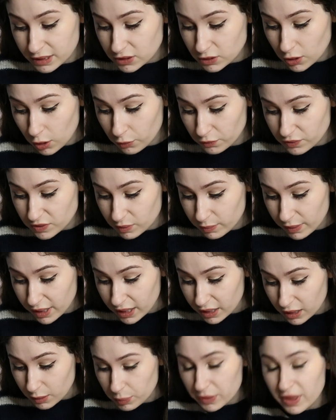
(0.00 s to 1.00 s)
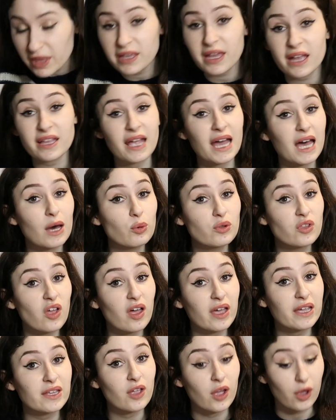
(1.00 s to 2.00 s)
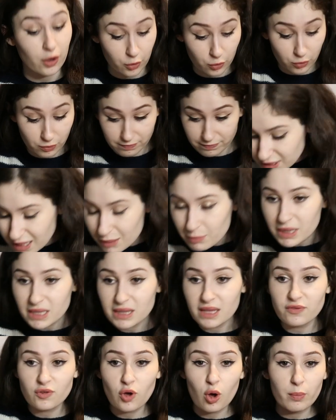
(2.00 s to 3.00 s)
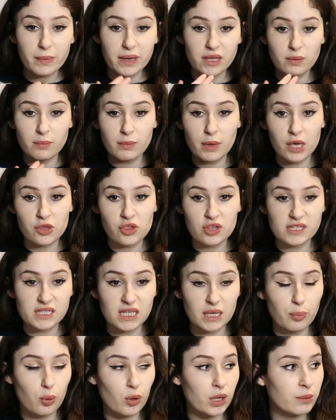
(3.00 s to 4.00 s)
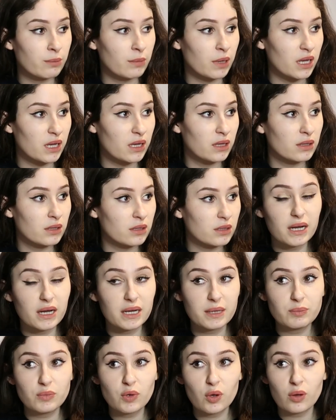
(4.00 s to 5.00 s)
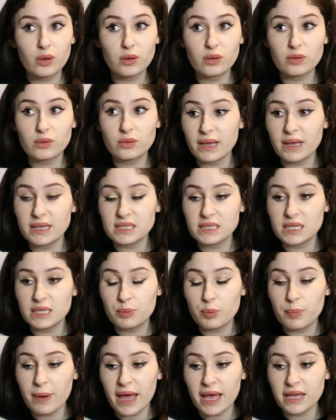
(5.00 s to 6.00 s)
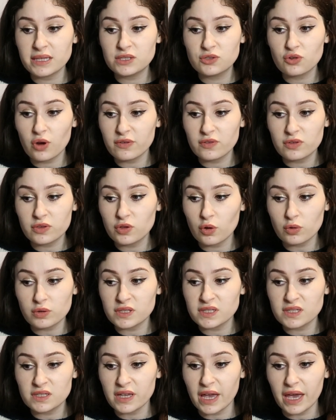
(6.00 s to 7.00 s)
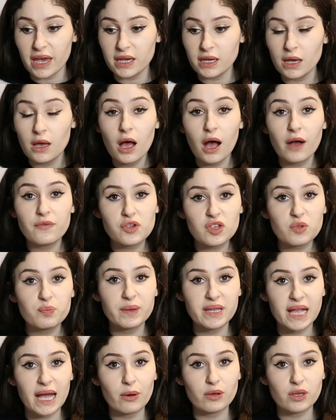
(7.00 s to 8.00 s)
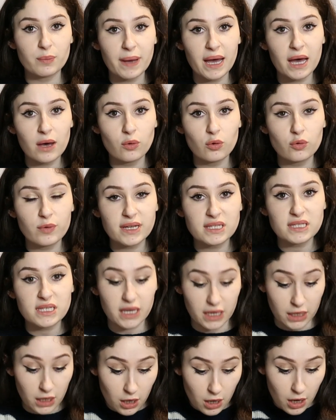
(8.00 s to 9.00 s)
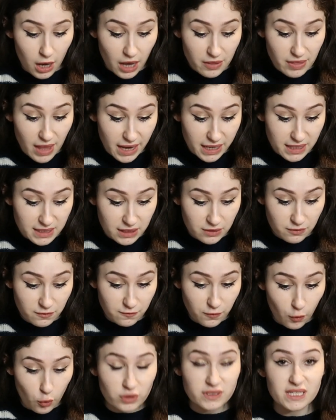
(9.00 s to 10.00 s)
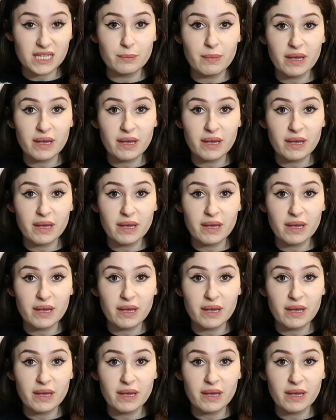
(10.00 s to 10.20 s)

dissolved to me, but then again, how would I know? Does that mean they've got me an emergency appointment? I'm not mentally prepared to drive to the doctors today. I've just been out and about already, and that is in 40